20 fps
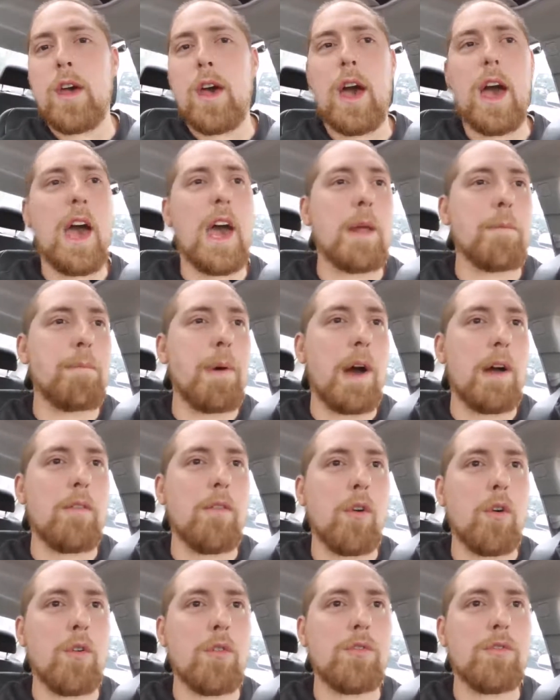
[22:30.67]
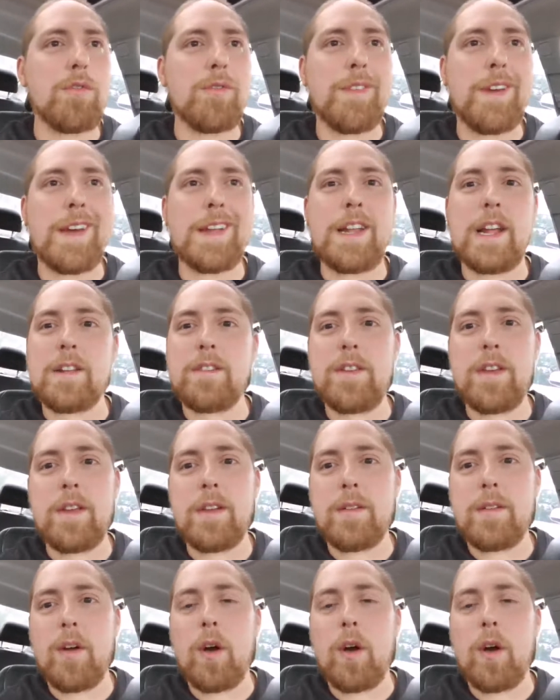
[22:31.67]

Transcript: I had pot roast and that's it.